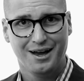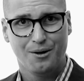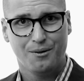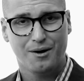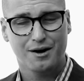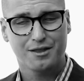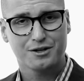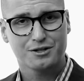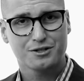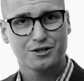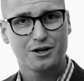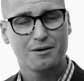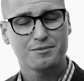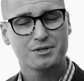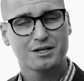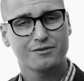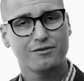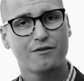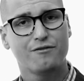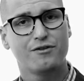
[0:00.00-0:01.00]
One of the
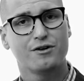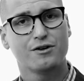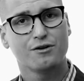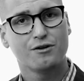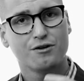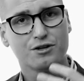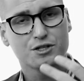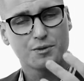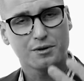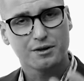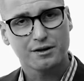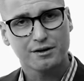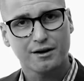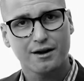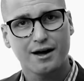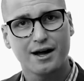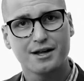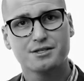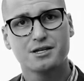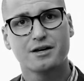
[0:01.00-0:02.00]
terms I've often used with
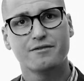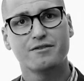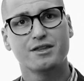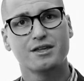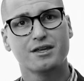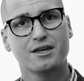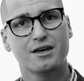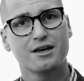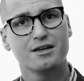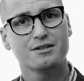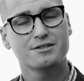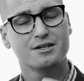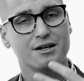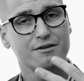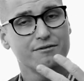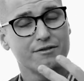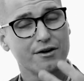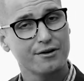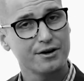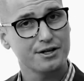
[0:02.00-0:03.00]
clients over the years and
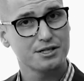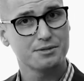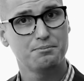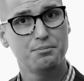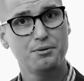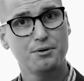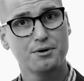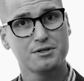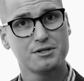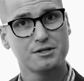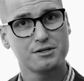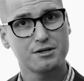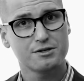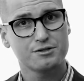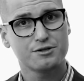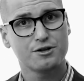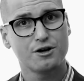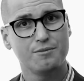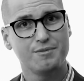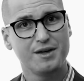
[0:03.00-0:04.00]
in various books is this
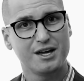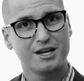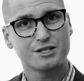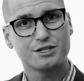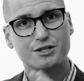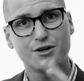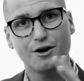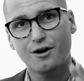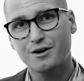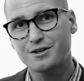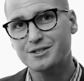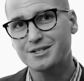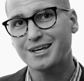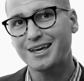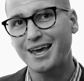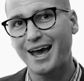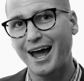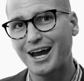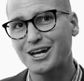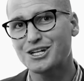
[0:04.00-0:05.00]
term, the
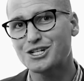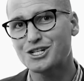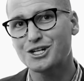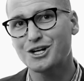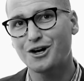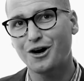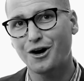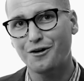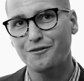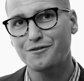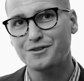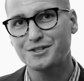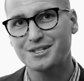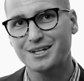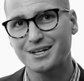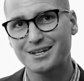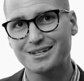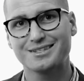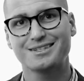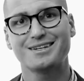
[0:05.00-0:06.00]
intoxication of
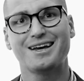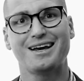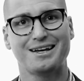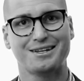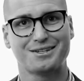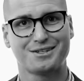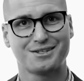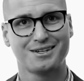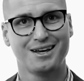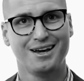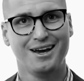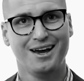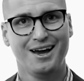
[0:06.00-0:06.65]
success.